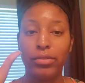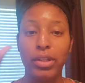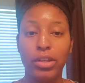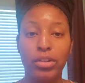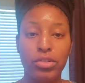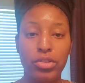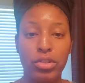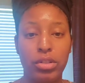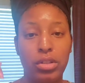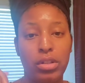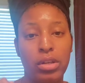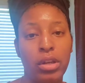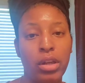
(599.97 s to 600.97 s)

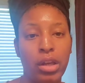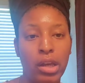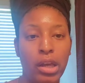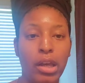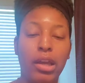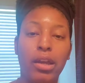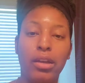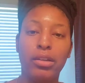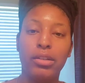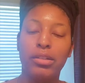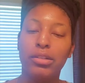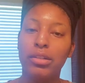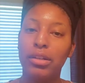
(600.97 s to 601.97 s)
energy
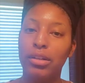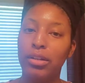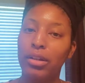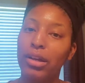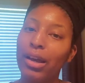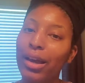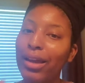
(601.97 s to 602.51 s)
and I